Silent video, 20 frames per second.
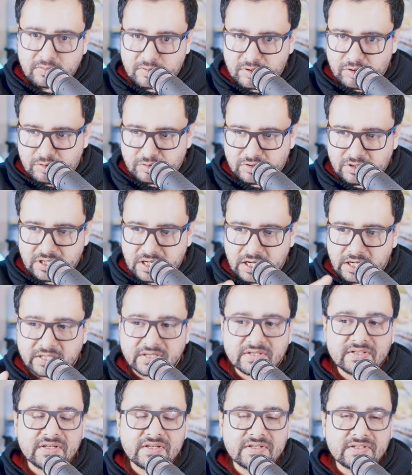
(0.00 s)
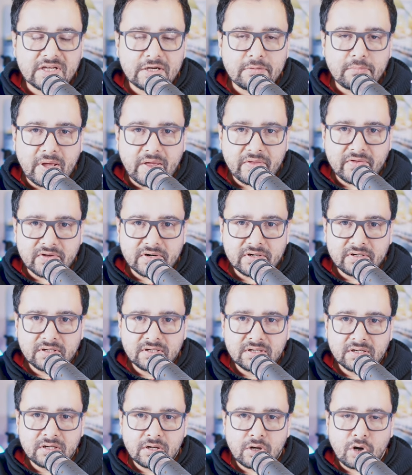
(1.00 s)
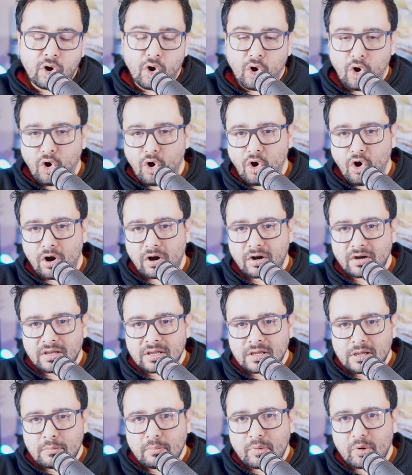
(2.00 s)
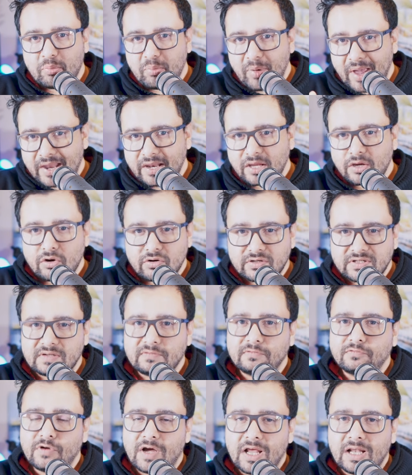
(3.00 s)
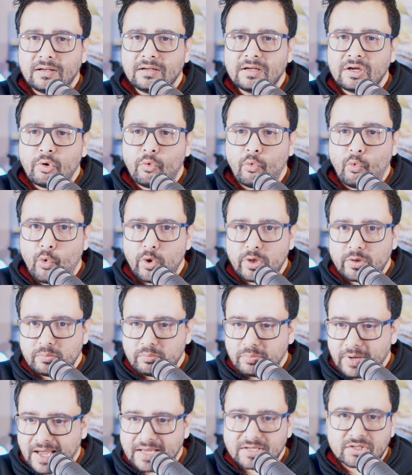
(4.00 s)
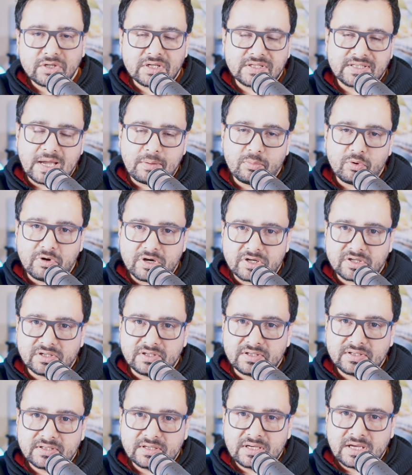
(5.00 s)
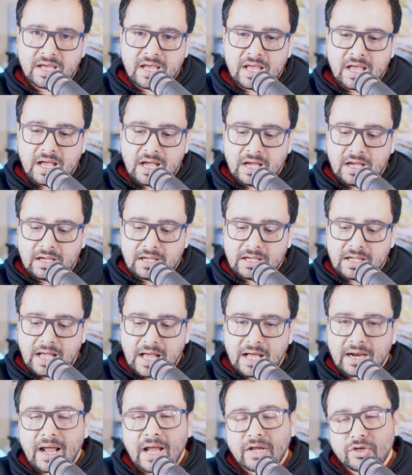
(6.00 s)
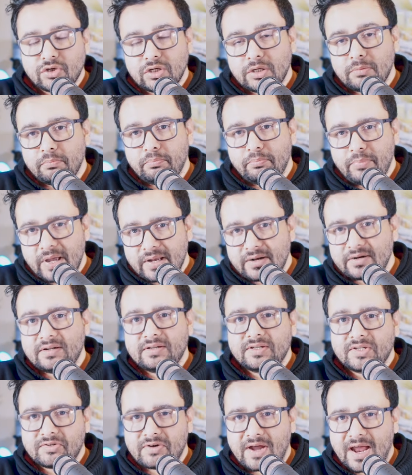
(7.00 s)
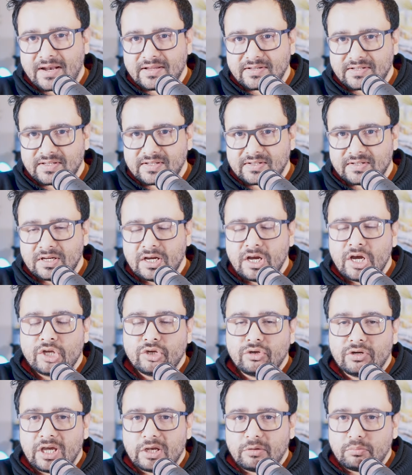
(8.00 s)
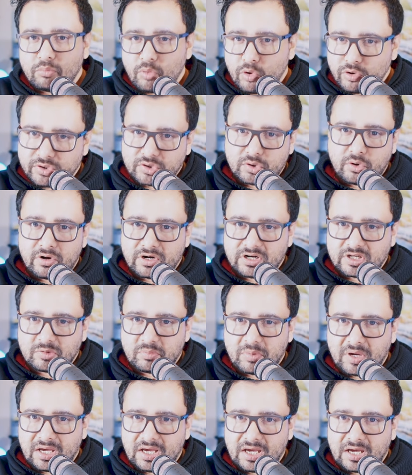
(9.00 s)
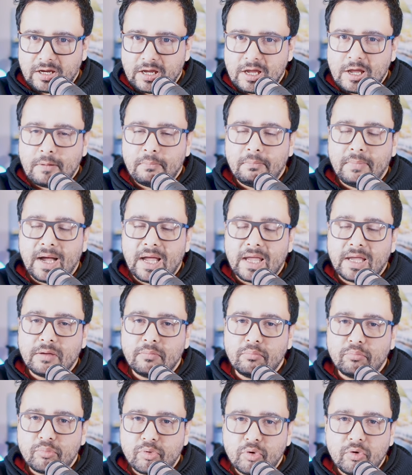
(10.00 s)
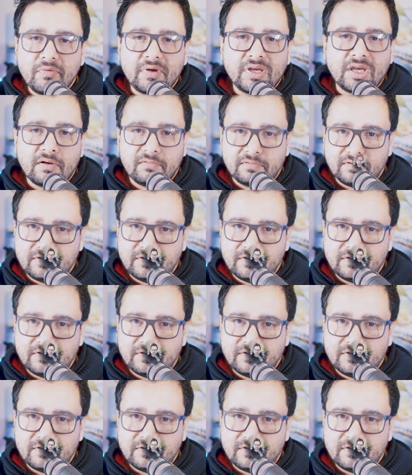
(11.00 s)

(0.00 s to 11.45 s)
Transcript: using a consistent method, or preparing yourself well with past exam questions are actually better strategies to get more score in speaking by improving your